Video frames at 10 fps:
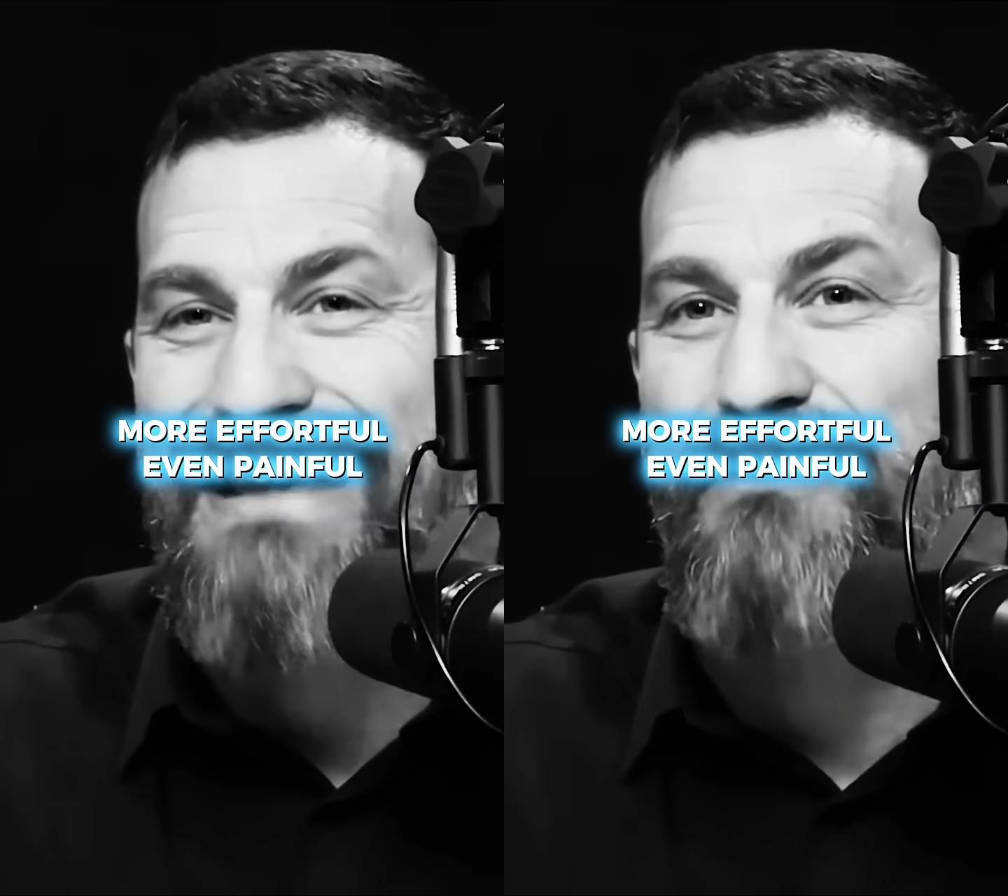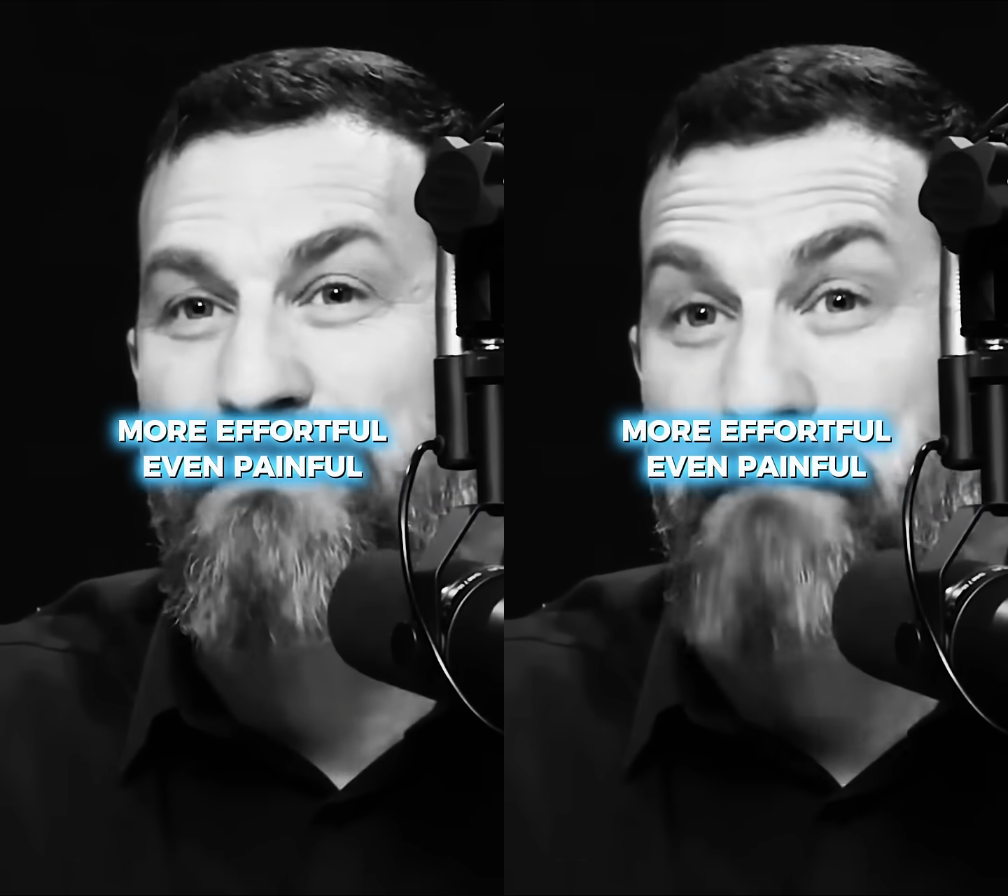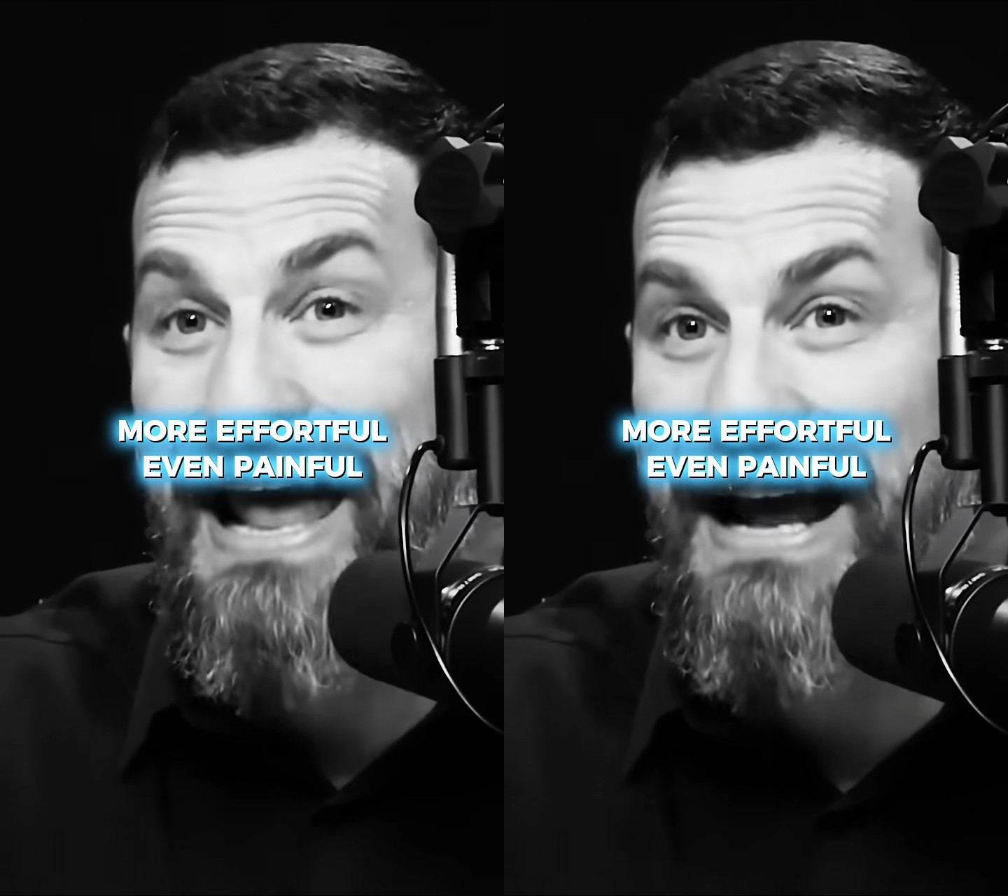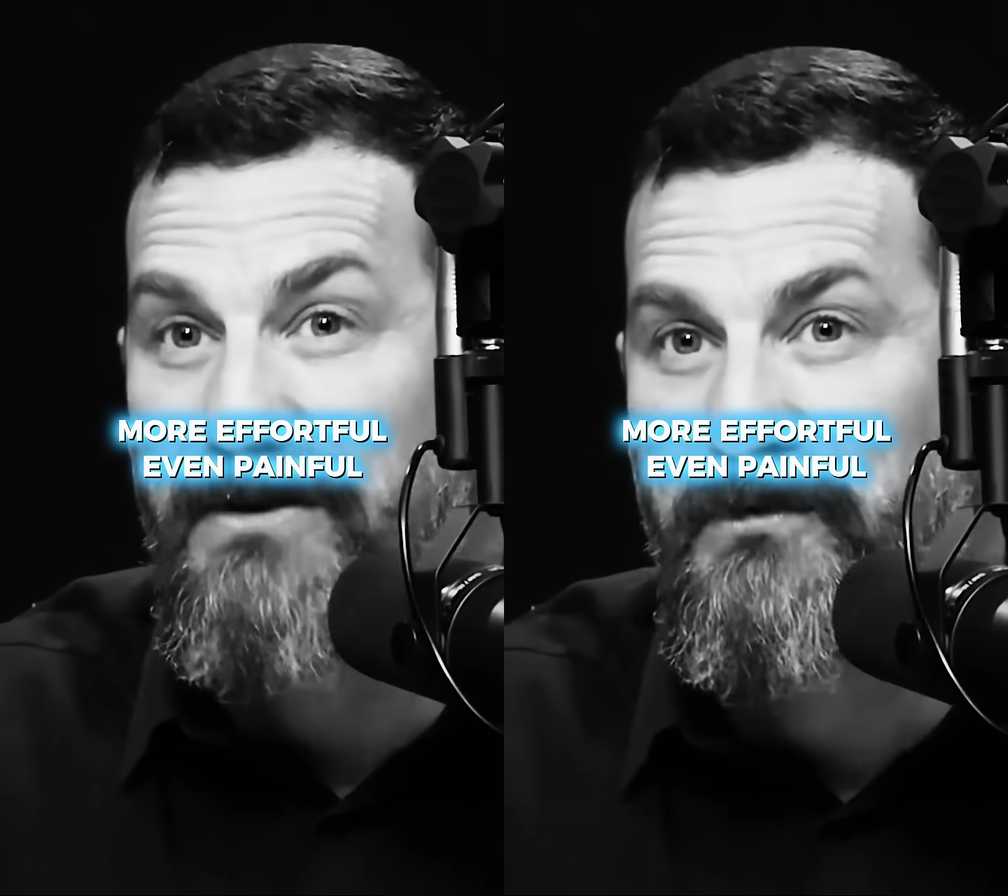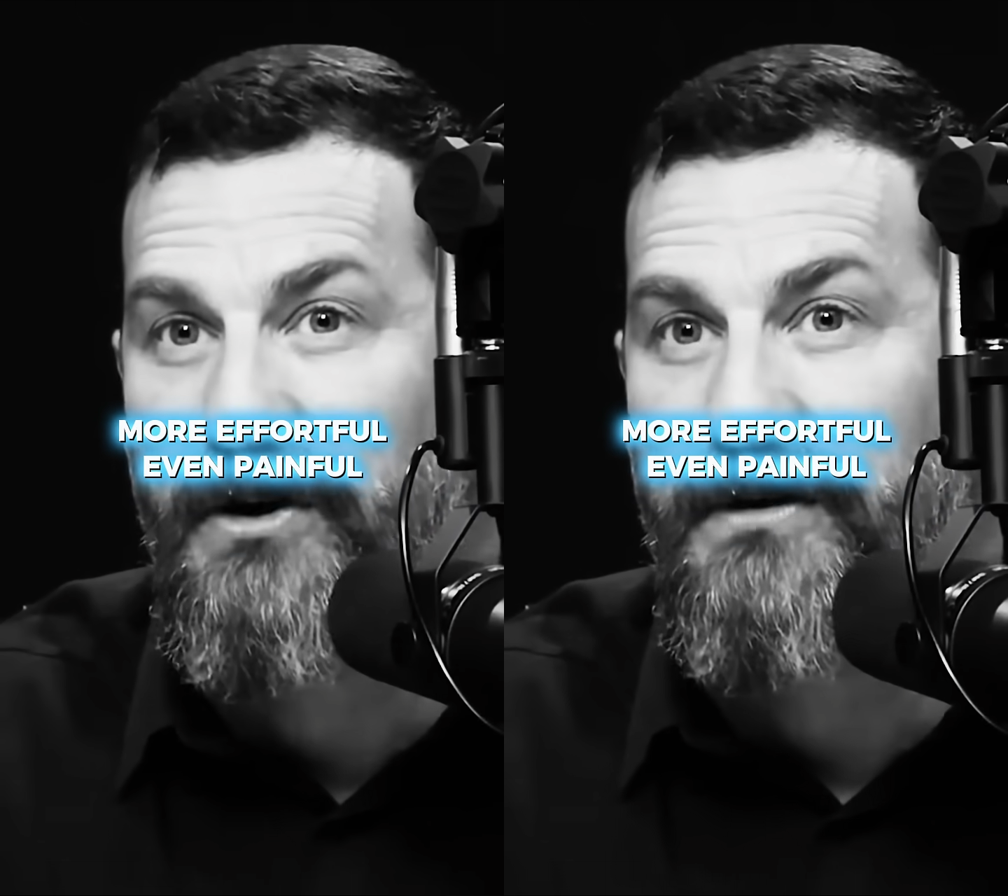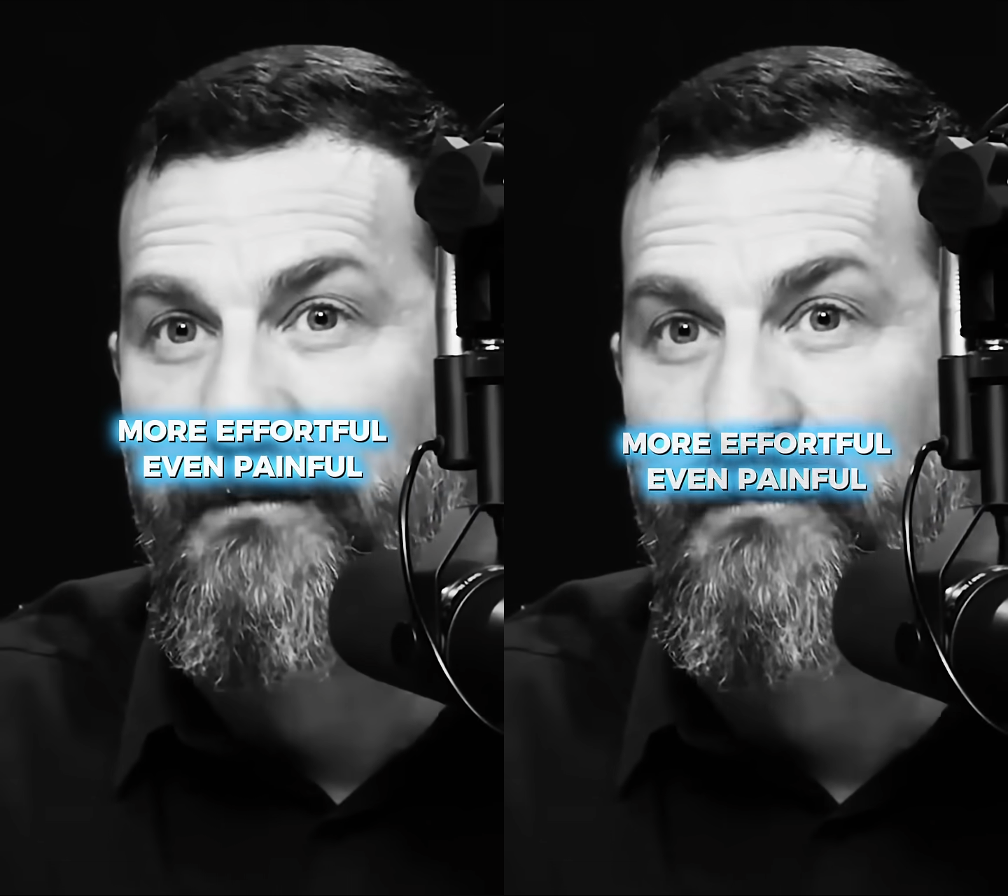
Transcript: even painful,